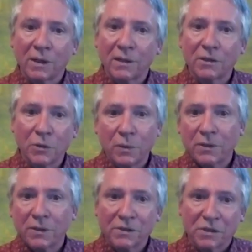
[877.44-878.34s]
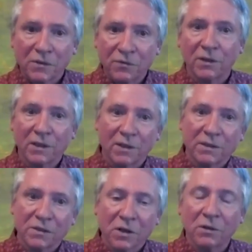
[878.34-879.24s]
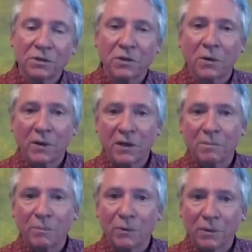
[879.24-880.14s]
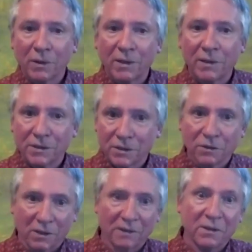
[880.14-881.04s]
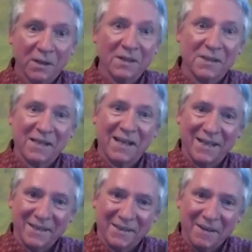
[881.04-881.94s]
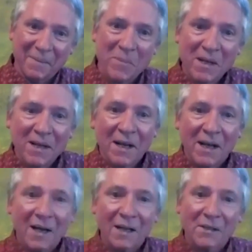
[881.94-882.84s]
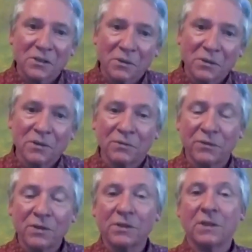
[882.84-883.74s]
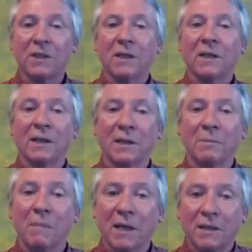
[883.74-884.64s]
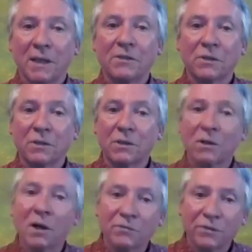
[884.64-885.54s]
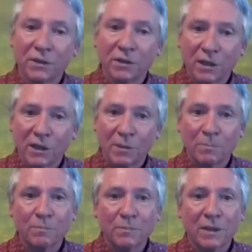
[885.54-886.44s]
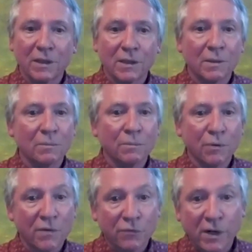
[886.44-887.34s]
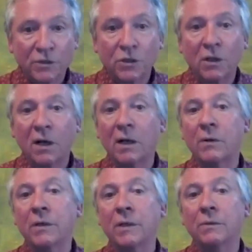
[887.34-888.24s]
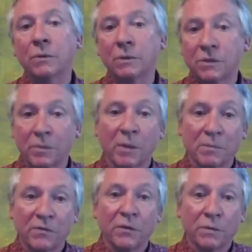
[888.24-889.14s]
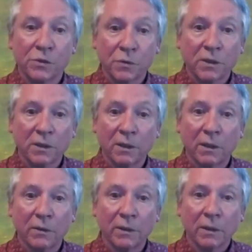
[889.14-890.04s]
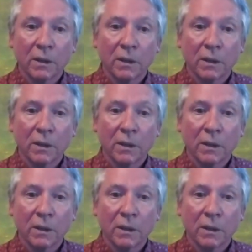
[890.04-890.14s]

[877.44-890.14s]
are doing things differently than the scholars are already on board is to look at their dossiers. So the diversity mandates are often preferential hiring, or sometimes even restricted hiring.